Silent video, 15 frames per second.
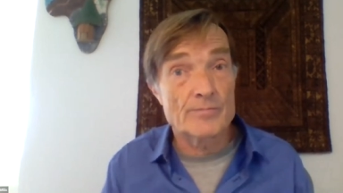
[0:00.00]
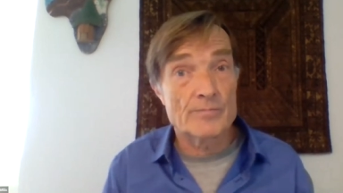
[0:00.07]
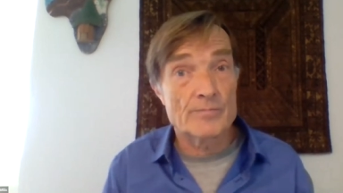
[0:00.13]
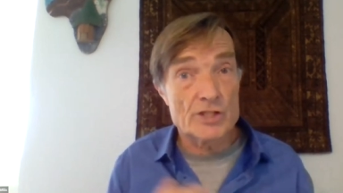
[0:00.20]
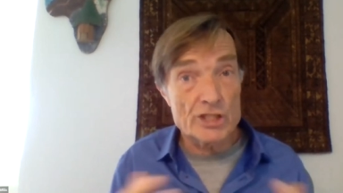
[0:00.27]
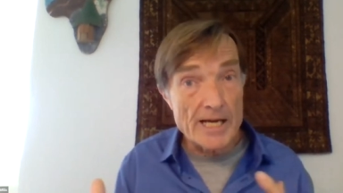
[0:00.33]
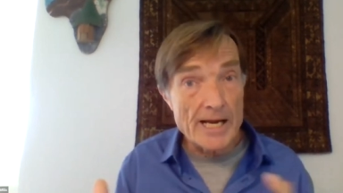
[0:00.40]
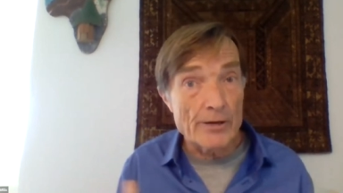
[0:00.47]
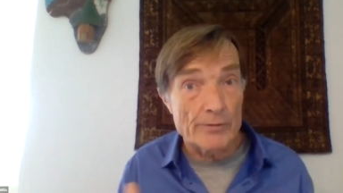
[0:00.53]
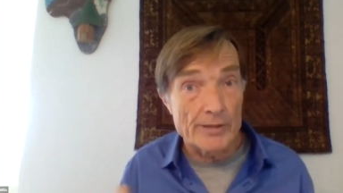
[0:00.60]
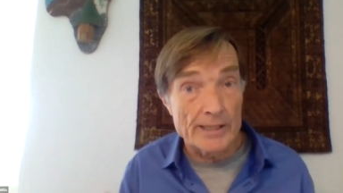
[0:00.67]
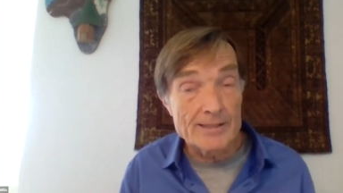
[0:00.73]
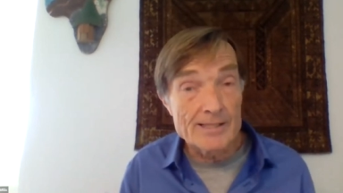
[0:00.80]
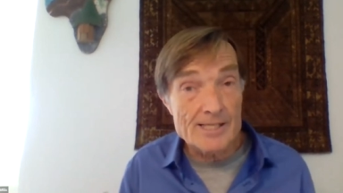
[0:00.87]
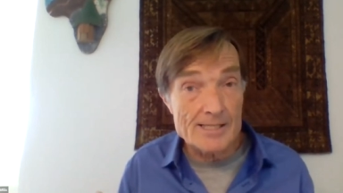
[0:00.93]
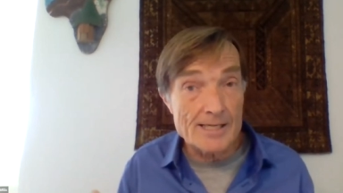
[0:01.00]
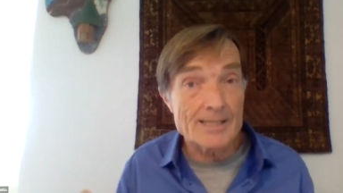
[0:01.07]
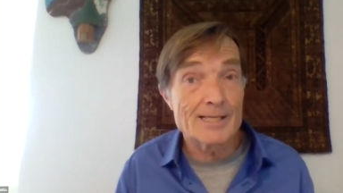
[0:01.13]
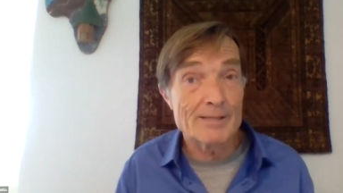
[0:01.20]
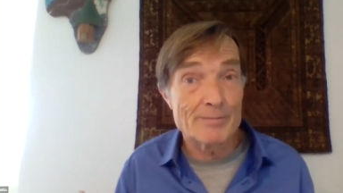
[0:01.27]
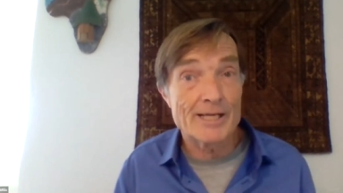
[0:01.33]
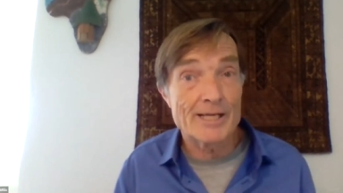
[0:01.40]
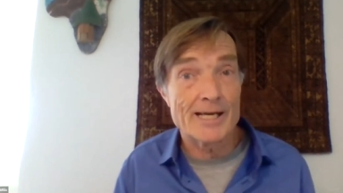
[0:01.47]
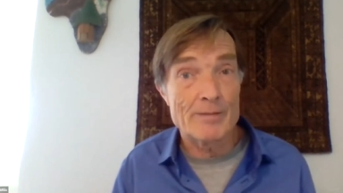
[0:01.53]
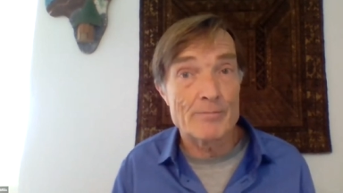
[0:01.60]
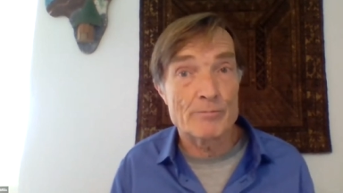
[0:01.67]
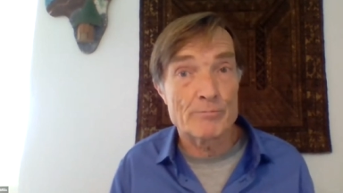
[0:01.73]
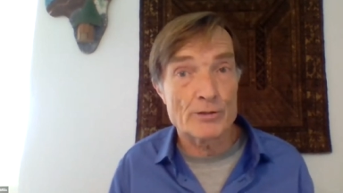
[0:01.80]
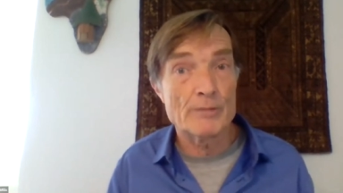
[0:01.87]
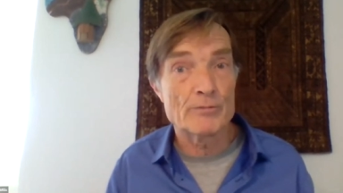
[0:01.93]
sharing suddenly became
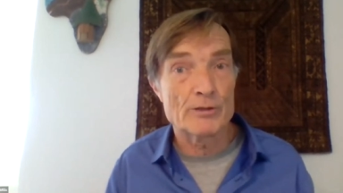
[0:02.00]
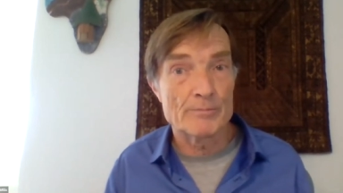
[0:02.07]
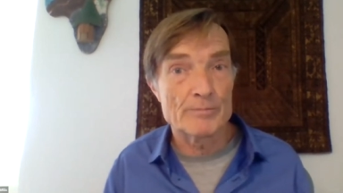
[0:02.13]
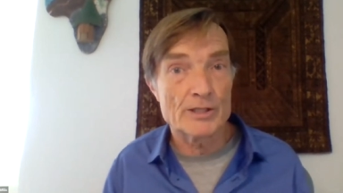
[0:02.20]
a problem